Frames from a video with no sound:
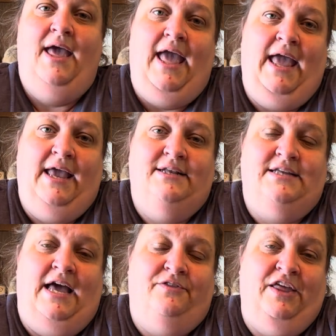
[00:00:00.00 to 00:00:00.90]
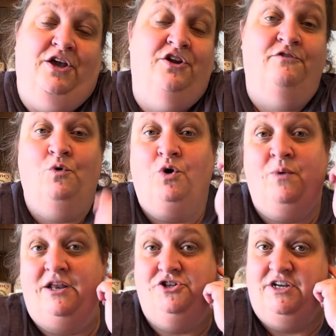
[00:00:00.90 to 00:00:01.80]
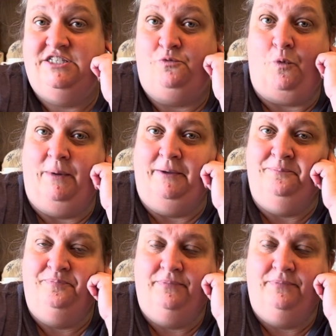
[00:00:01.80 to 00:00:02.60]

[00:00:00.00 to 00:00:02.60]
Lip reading: And they couldn't afford a wedding dress for me.